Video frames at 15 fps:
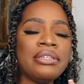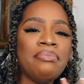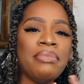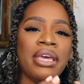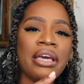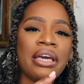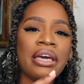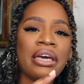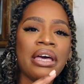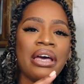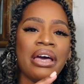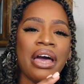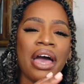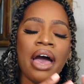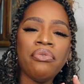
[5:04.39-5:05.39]
to make
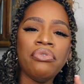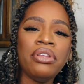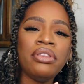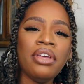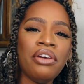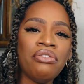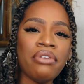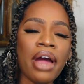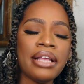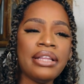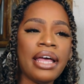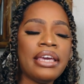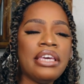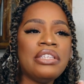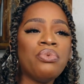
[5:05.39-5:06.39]
everything right.
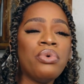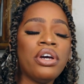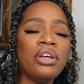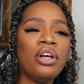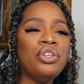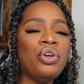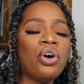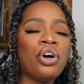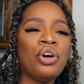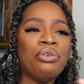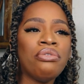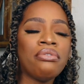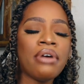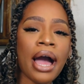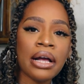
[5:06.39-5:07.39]
Like he's working on your
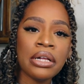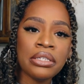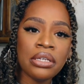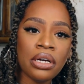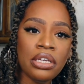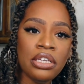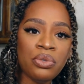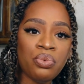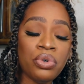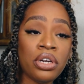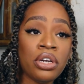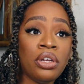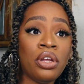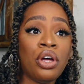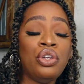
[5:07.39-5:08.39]
character, he's
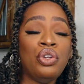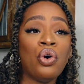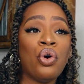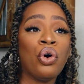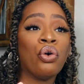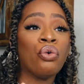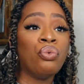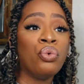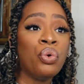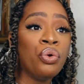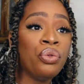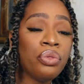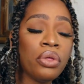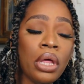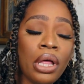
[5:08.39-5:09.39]
working on your
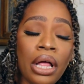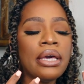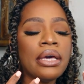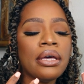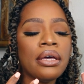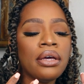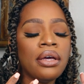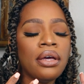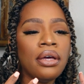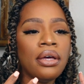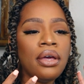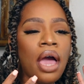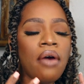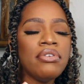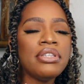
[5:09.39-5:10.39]
growth. Like
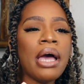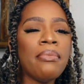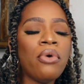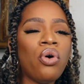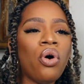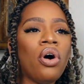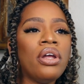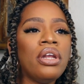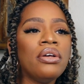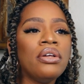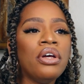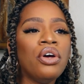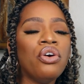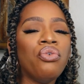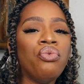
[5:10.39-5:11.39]
every time God
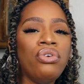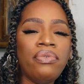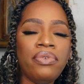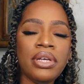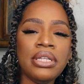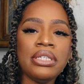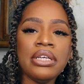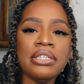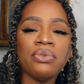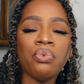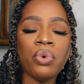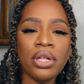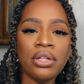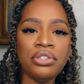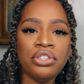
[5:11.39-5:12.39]
reveals his
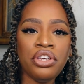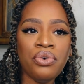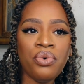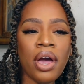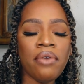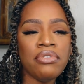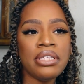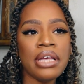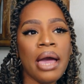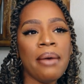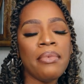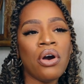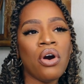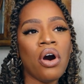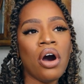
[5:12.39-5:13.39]
will to you, every
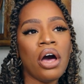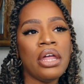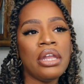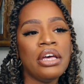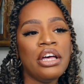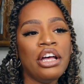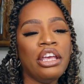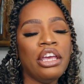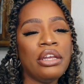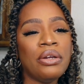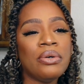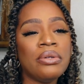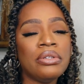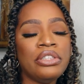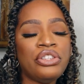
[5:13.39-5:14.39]
time God, you
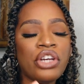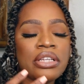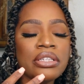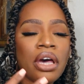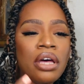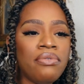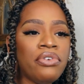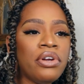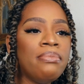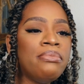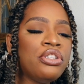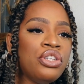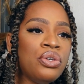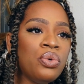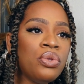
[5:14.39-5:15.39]
know, just
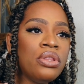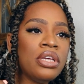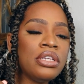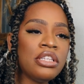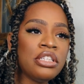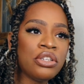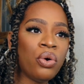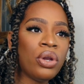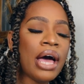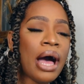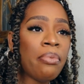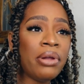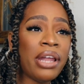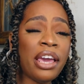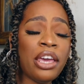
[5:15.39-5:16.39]
confirms to you this is going to
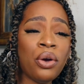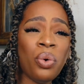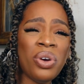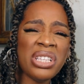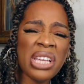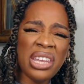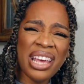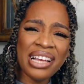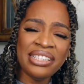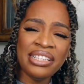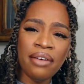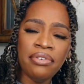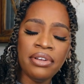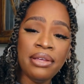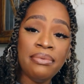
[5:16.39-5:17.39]
happen, like you're going to a next
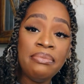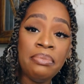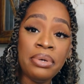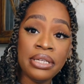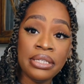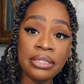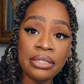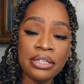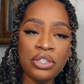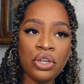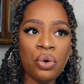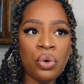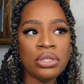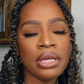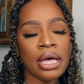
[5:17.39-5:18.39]
level in business,
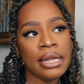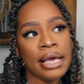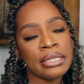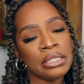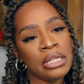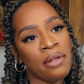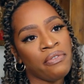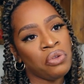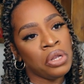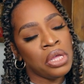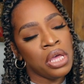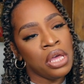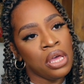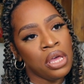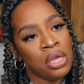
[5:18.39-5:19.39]
you're going to a next level
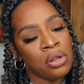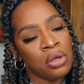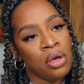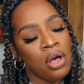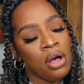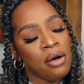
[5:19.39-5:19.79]
in